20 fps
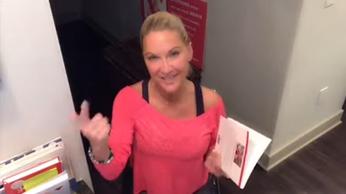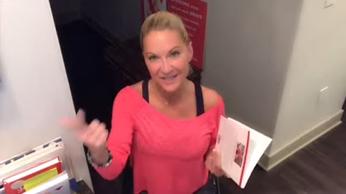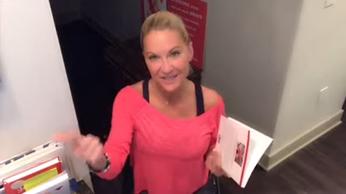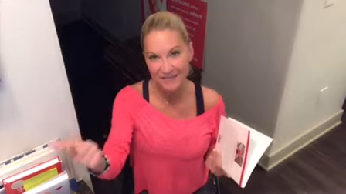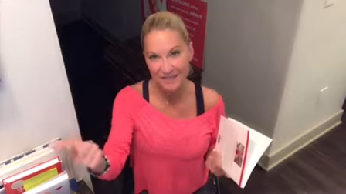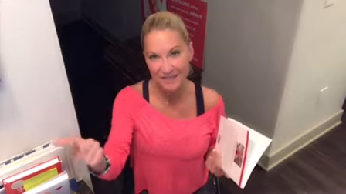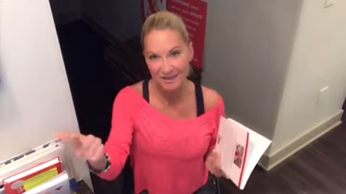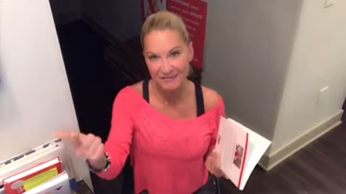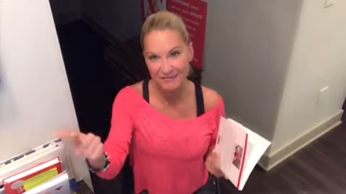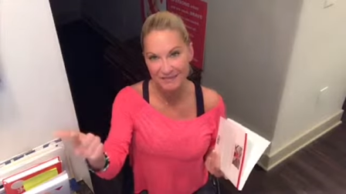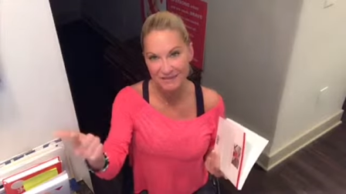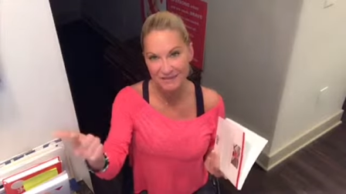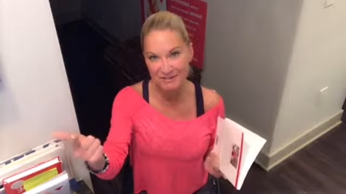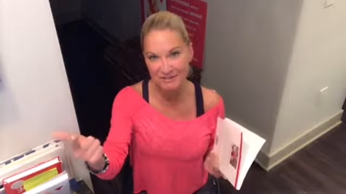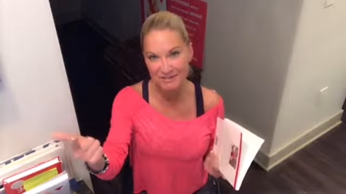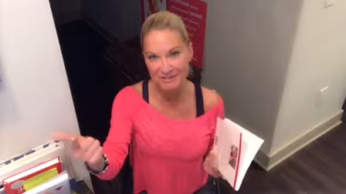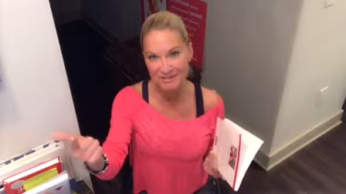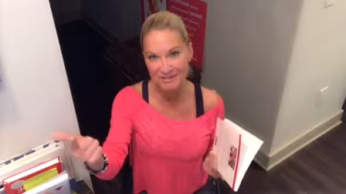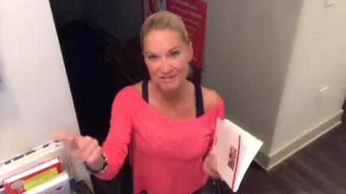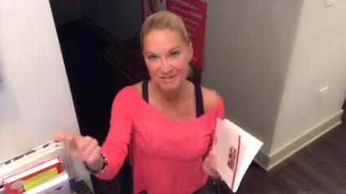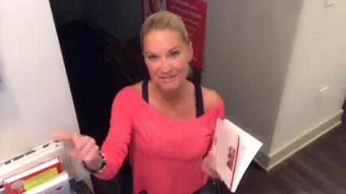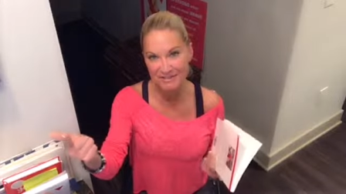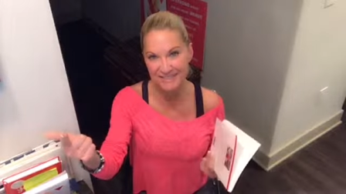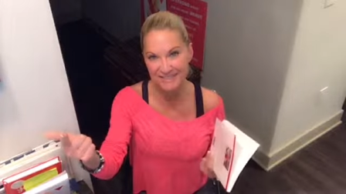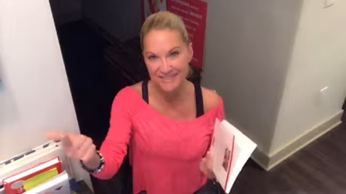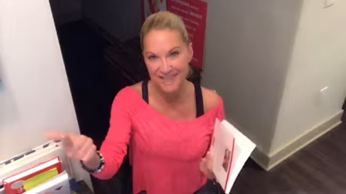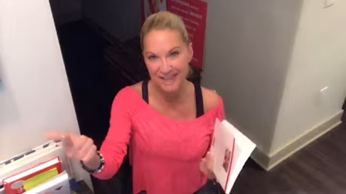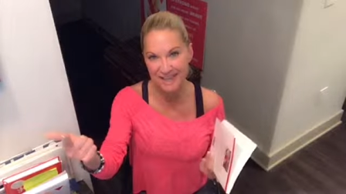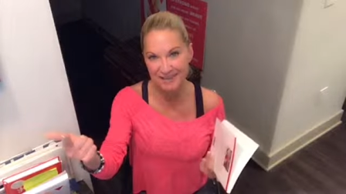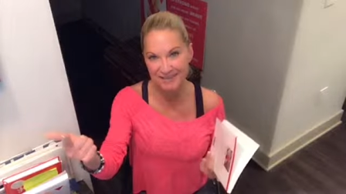love notes to
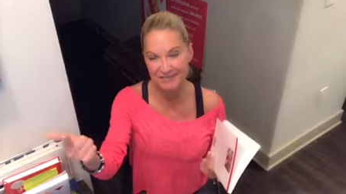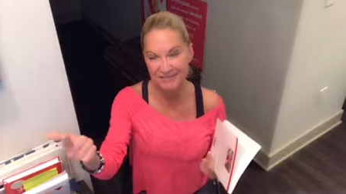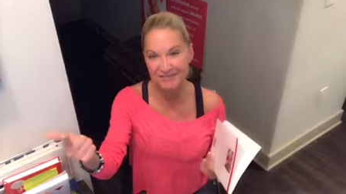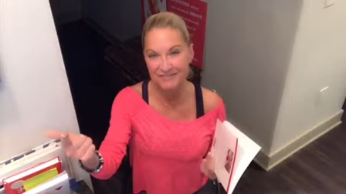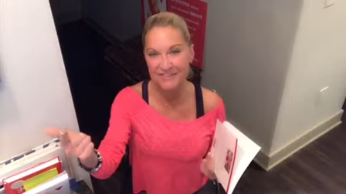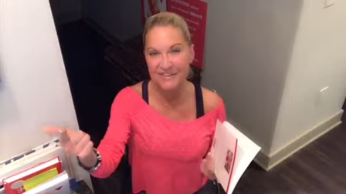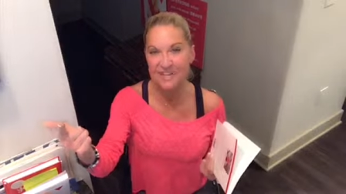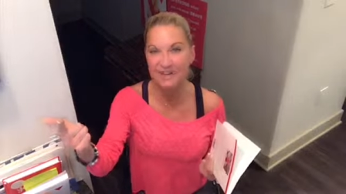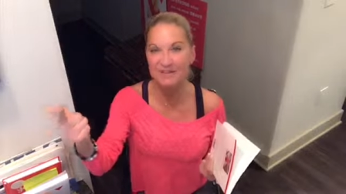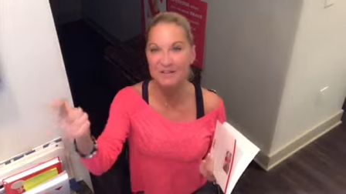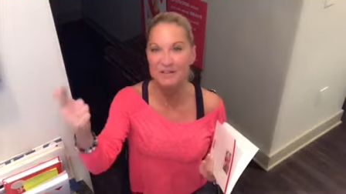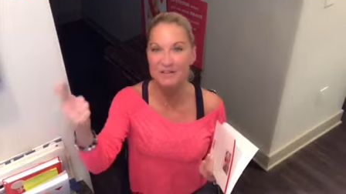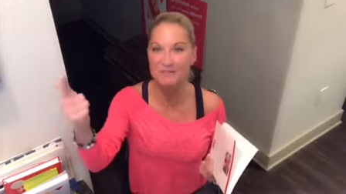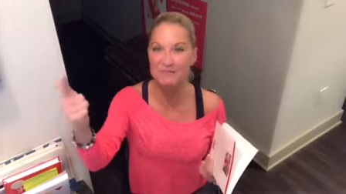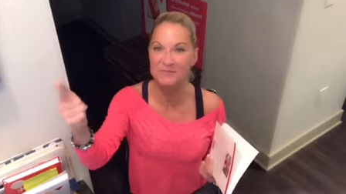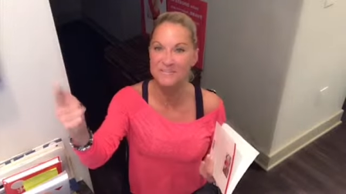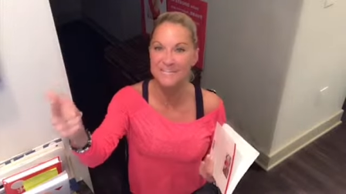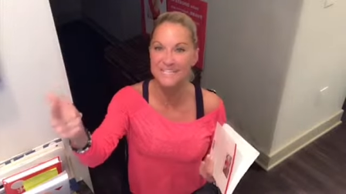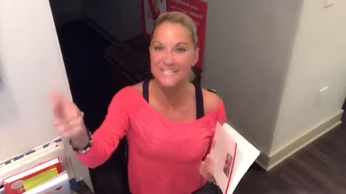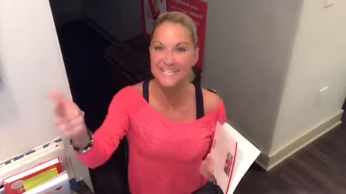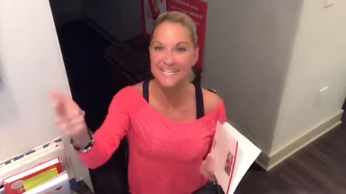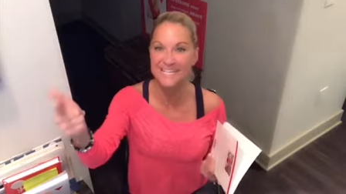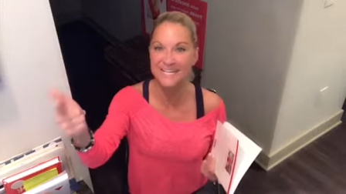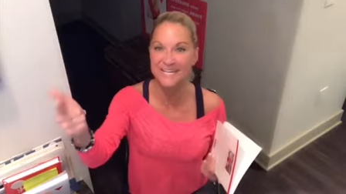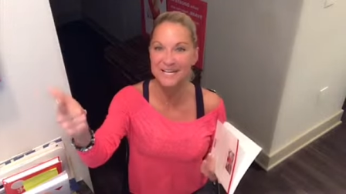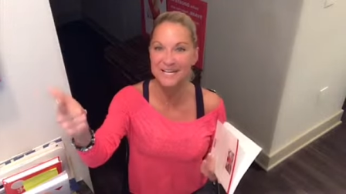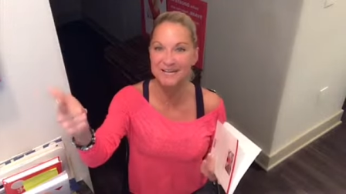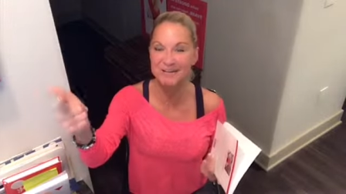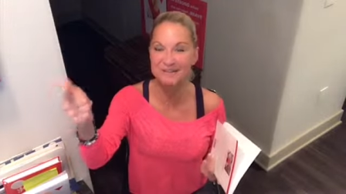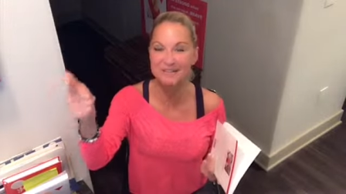yourself, whether it be sticky
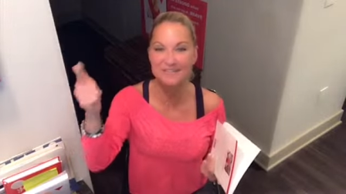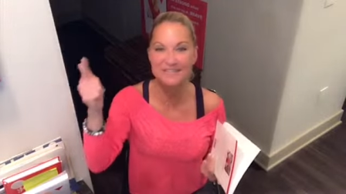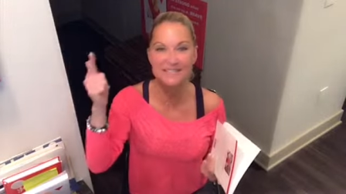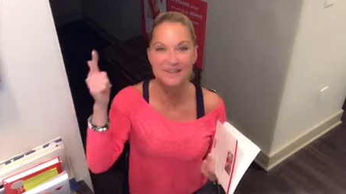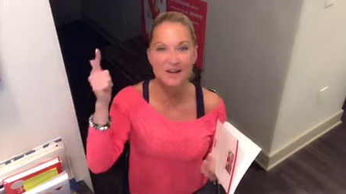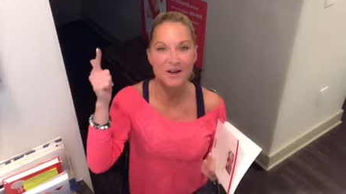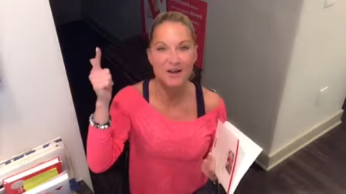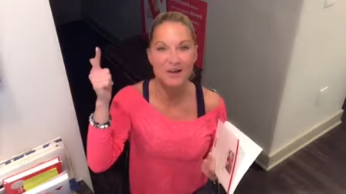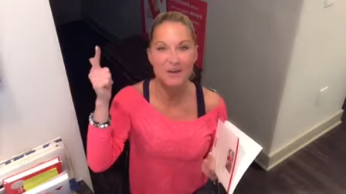notes